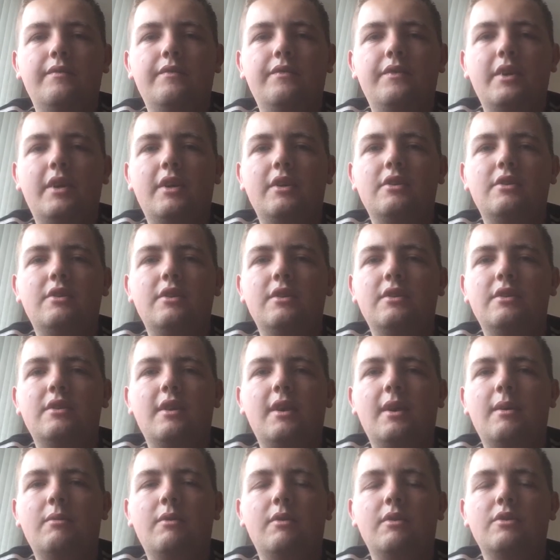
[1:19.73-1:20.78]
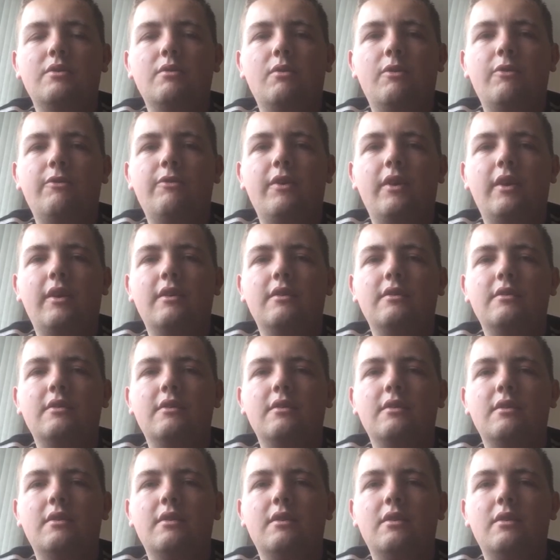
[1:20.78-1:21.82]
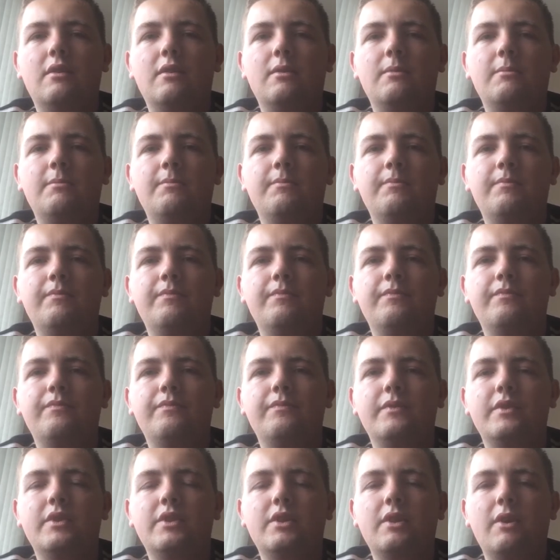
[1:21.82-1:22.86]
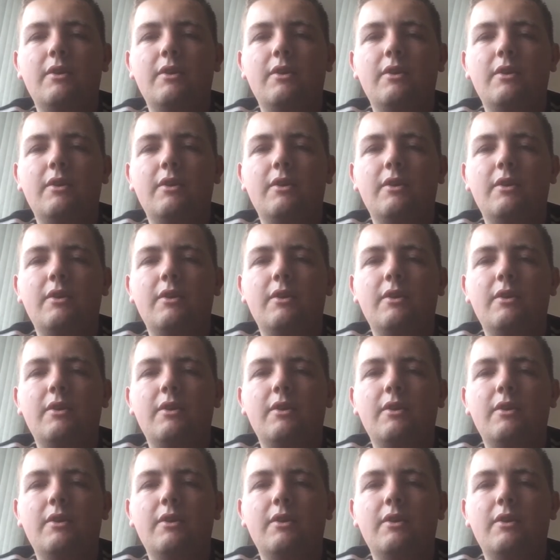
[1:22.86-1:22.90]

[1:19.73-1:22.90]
that's just how I saw things. Just